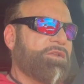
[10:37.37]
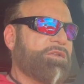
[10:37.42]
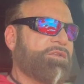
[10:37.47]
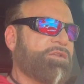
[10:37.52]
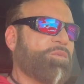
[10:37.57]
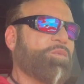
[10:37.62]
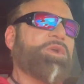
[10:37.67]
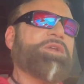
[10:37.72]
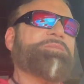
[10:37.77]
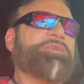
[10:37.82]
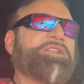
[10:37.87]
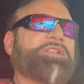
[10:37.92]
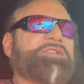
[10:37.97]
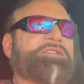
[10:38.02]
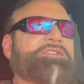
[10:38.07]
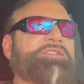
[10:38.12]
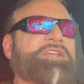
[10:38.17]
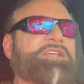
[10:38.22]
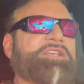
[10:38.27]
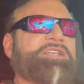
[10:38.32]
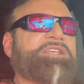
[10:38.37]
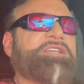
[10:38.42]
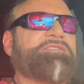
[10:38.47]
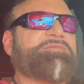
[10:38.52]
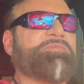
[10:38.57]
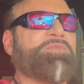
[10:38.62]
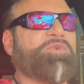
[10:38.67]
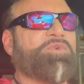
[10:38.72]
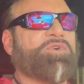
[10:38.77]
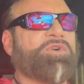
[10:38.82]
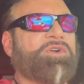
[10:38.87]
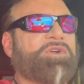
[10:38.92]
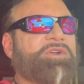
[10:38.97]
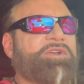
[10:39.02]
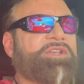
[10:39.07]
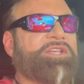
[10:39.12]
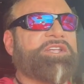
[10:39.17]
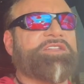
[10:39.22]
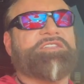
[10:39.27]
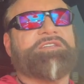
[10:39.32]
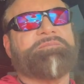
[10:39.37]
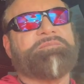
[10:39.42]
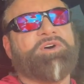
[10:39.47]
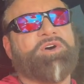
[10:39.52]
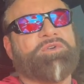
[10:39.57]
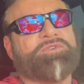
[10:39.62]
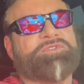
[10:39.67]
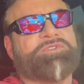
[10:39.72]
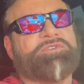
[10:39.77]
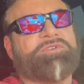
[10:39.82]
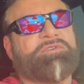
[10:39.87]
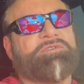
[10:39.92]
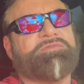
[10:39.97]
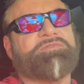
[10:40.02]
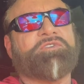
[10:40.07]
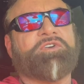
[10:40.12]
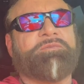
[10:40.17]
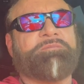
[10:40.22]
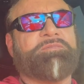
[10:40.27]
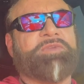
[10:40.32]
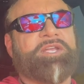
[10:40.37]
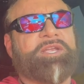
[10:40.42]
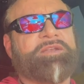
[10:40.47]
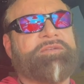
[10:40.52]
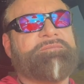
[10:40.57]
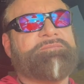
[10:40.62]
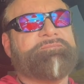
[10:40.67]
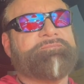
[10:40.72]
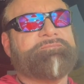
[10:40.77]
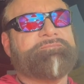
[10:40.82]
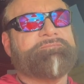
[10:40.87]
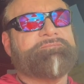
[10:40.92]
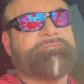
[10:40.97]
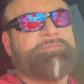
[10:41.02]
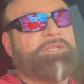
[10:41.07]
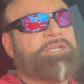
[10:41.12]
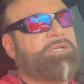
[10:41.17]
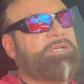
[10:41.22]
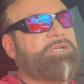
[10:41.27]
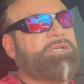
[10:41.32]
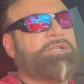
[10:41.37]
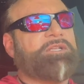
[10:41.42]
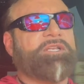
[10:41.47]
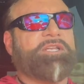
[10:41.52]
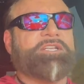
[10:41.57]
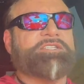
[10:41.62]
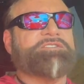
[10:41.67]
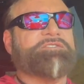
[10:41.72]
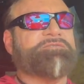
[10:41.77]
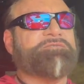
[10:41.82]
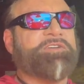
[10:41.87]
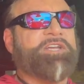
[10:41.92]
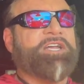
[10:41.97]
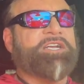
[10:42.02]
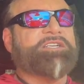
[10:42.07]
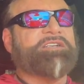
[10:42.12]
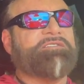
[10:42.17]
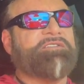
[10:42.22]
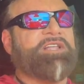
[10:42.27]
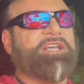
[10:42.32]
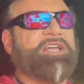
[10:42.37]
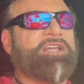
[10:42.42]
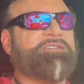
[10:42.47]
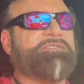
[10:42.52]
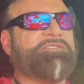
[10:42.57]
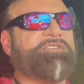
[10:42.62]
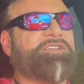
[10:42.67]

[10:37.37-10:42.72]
The women that give more get the most from men. It's a fact of life.